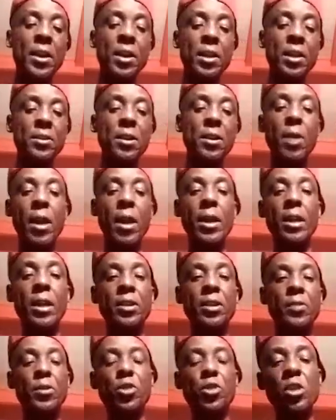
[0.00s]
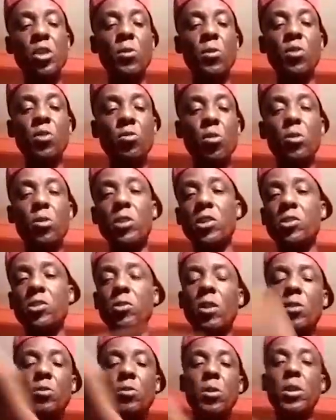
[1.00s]
you get your royalty every three months, round this
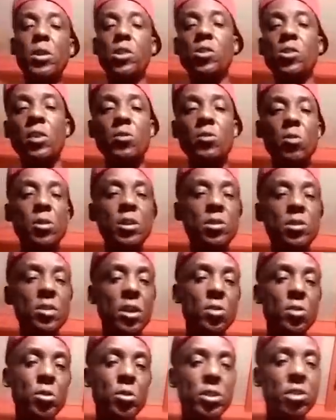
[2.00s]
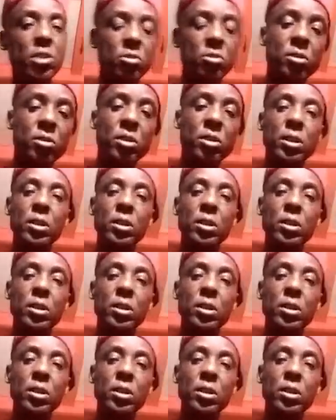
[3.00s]
one, round this one, round this one, round this one.